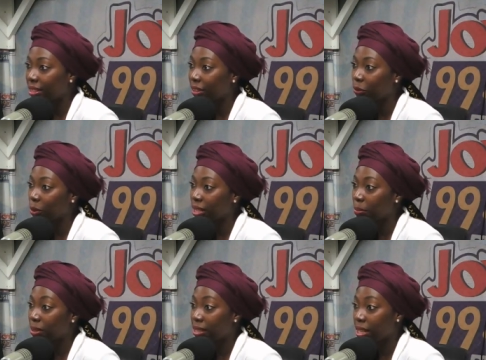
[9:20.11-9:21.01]
If you end
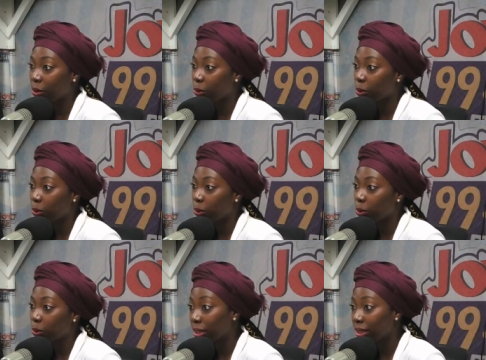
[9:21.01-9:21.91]
up staying with a
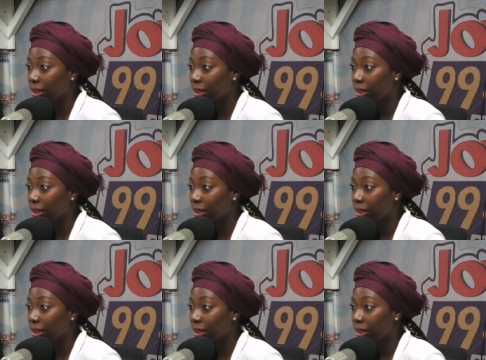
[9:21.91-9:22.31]
family,